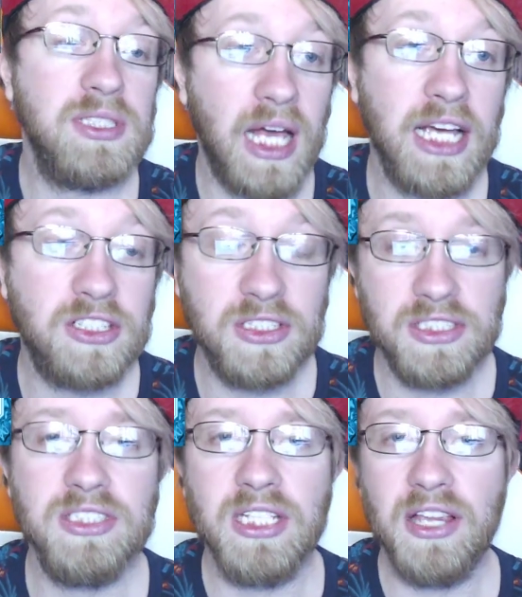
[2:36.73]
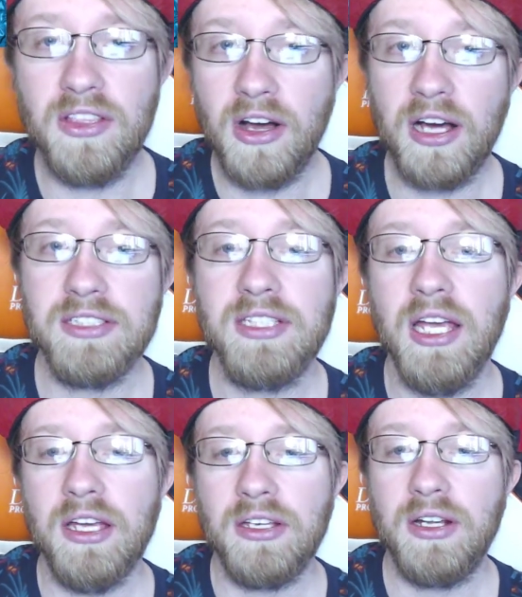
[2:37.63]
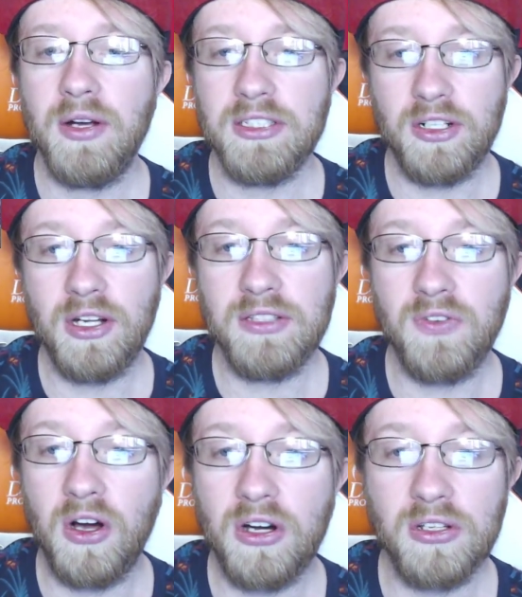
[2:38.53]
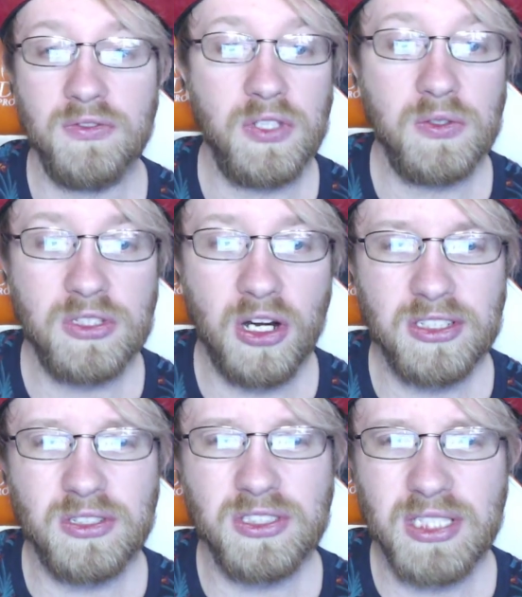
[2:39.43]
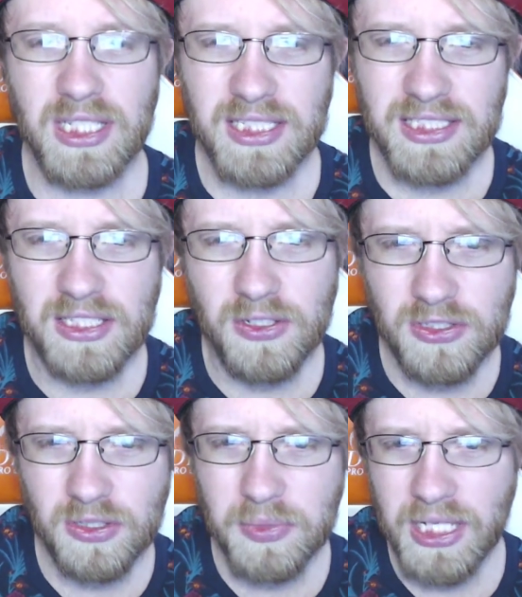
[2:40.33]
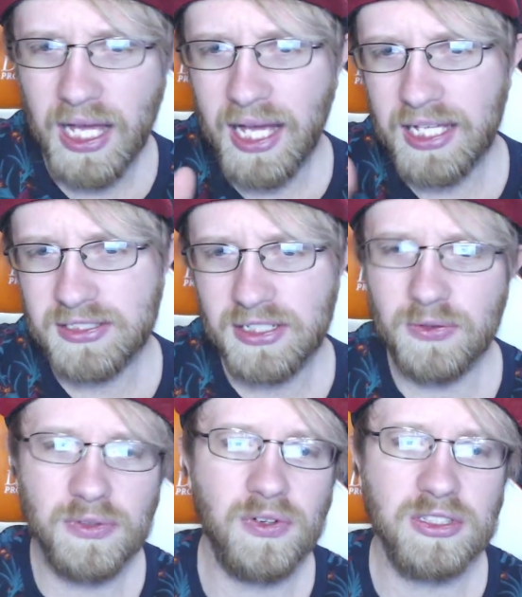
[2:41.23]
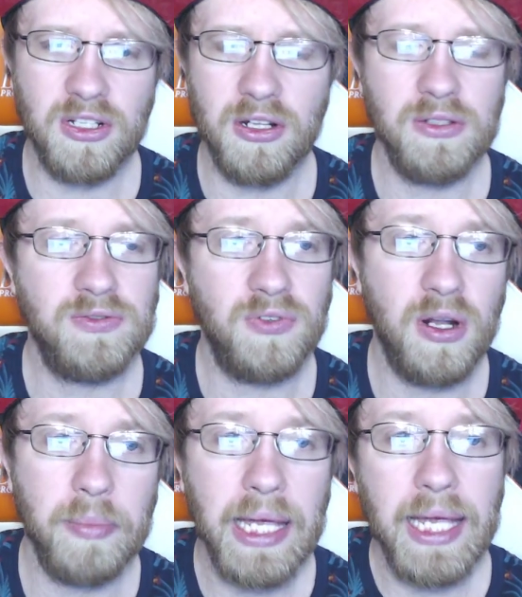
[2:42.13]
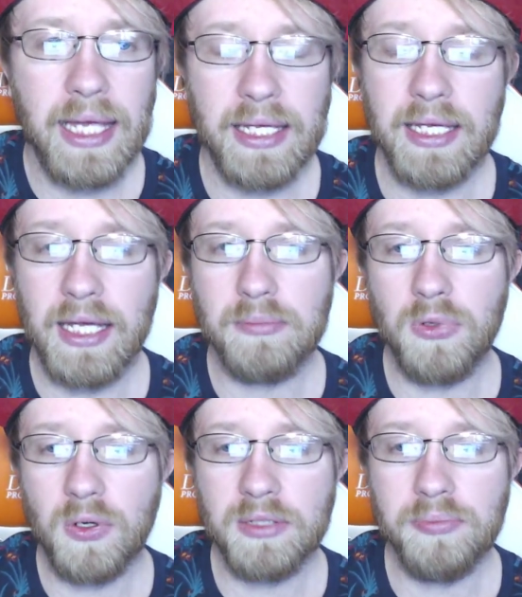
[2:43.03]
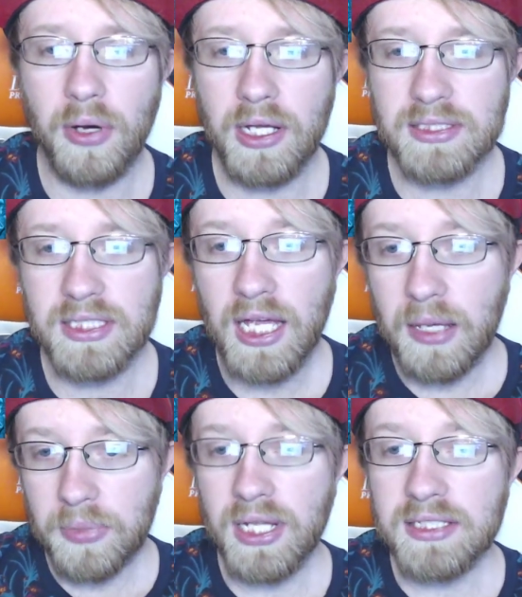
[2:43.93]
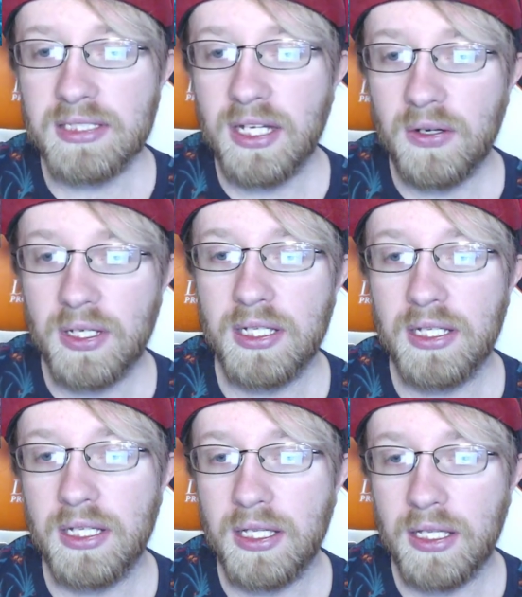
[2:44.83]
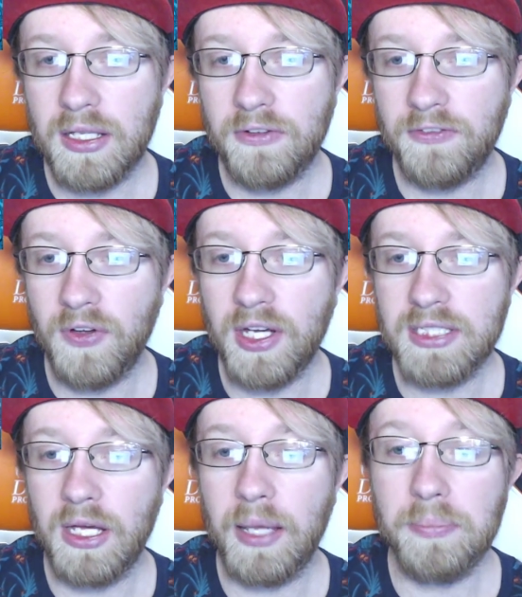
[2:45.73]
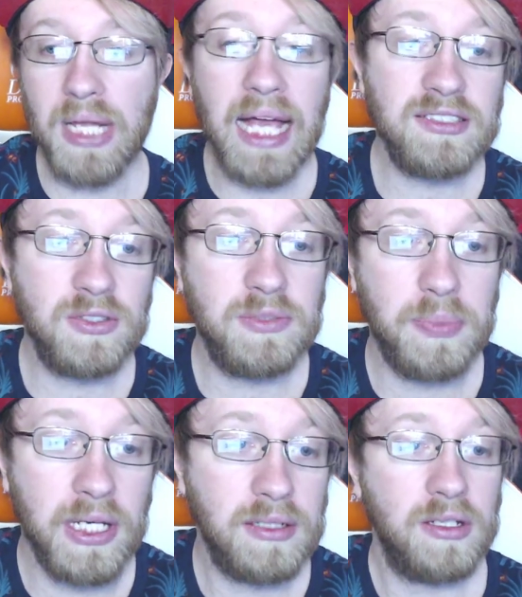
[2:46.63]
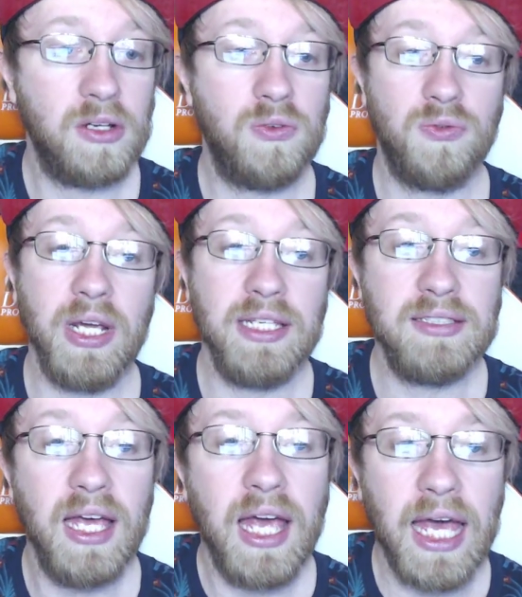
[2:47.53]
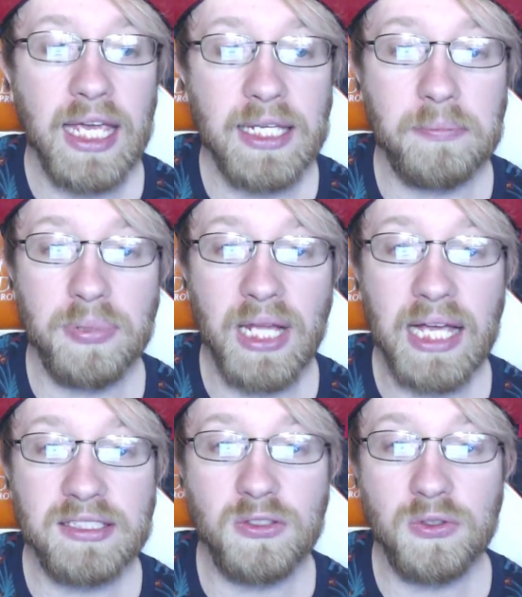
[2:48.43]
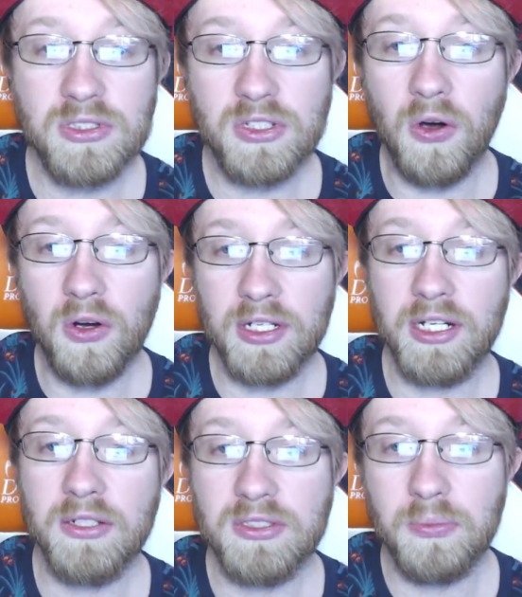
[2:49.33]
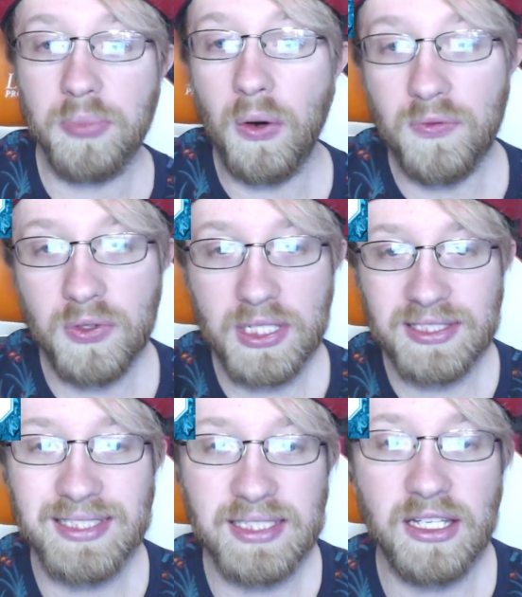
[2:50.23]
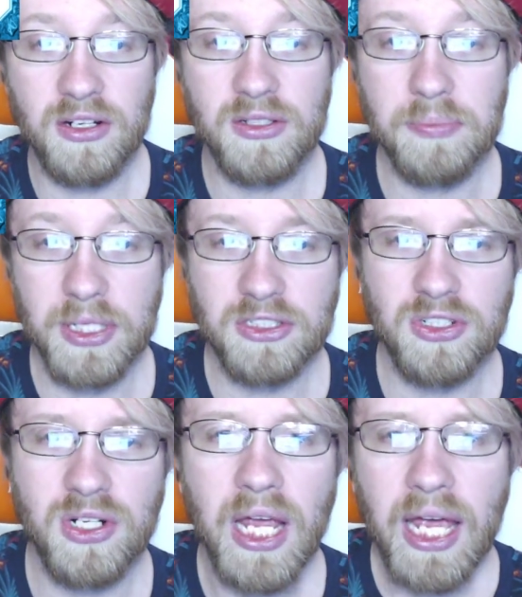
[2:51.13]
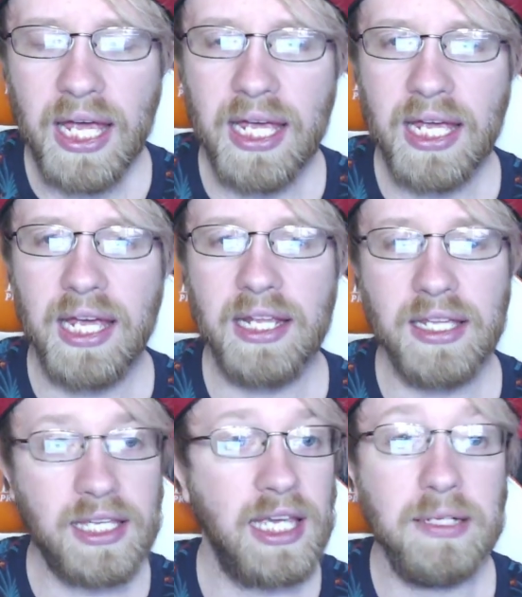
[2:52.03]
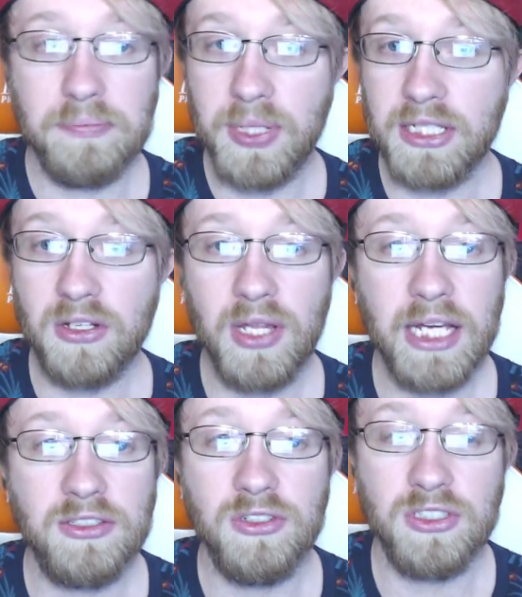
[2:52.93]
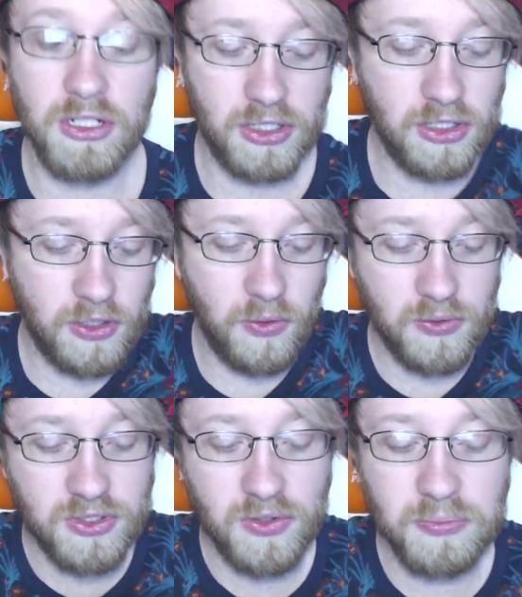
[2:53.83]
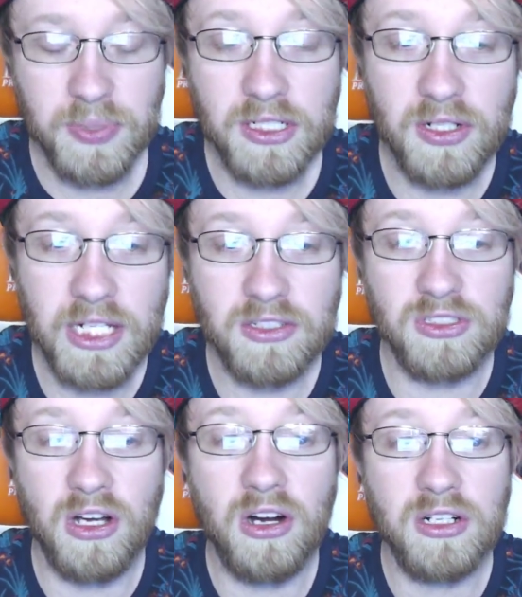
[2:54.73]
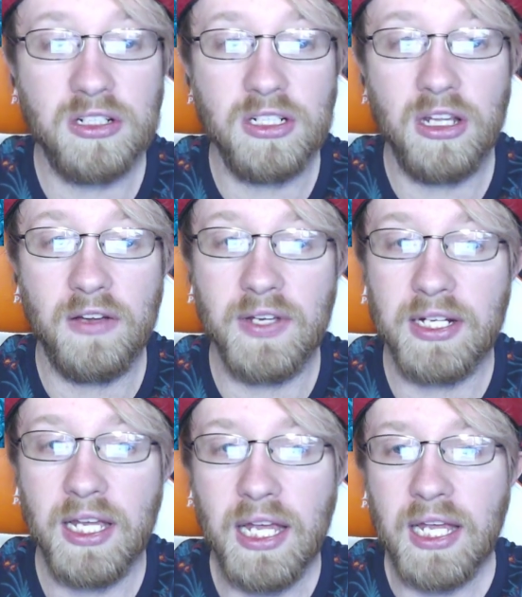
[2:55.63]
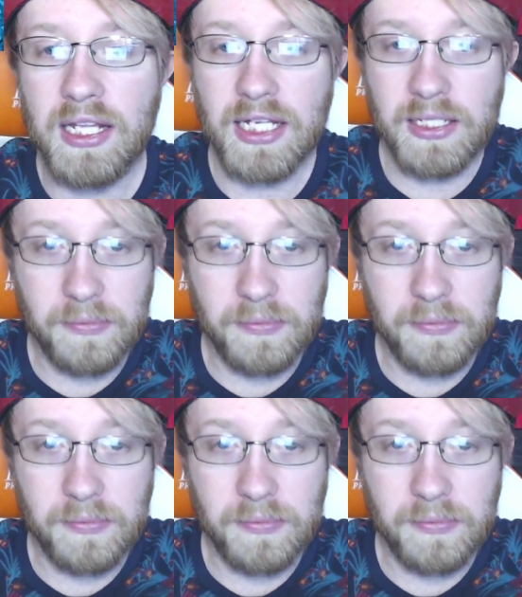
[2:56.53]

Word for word: actually see a nice you know alternative art of those cards because they look to me as you know reverse holos from uh, unbroken bonds but let's go uh, further a blastoise pin great a blastoise coin you know so both you can see there on the picture and again pin collectors are gonna oh sorry pin collectors are gonna love it like